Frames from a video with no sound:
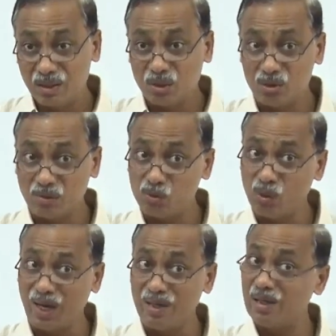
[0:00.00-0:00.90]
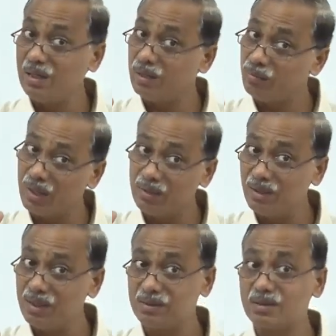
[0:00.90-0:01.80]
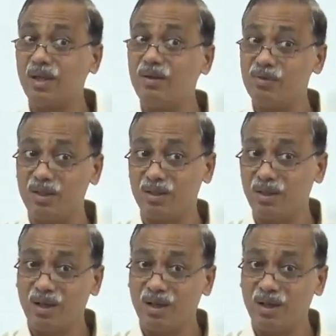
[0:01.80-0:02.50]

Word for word: you have to handle it very very skillfully